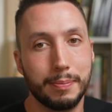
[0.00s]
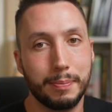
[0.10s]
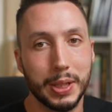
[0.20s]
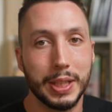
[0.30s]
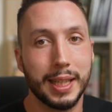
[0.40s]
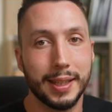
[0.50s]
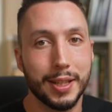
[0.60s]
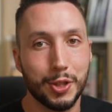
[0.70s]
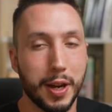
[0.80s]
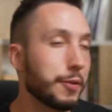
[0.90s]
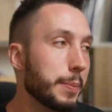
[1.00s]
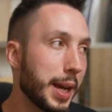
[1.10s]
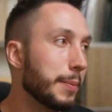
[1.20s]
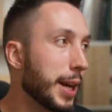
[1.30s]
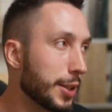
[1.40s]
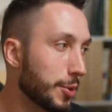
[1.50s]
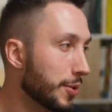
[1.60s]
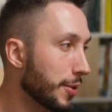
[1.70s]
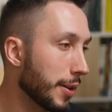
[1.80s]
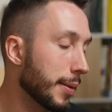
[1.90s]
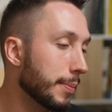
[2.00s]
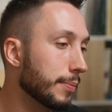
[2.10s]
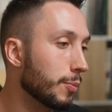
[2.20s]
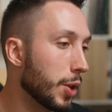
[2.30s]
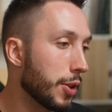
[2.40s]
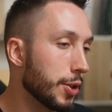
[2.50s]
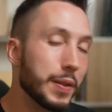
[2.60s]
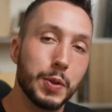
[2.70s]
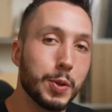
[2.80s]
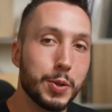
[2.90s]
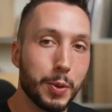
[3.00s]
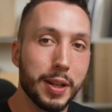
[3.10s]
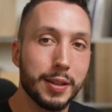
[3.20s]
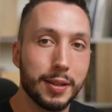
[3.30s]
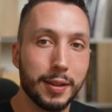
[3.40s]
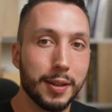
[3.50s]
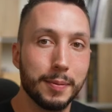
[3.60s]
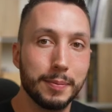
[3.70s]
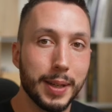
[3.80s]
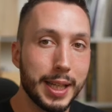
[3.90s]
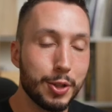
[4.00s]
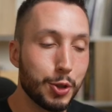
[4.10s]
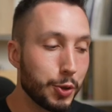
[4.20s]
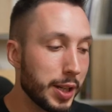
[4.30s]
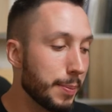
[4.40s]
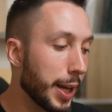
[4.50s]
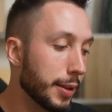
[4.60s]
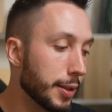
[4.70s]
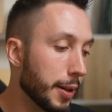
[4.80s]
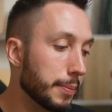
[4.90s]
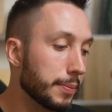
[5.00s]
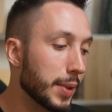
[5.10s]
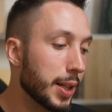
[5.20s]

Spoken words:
building this shot for Mad Max with those of you who joined each stream, and I'm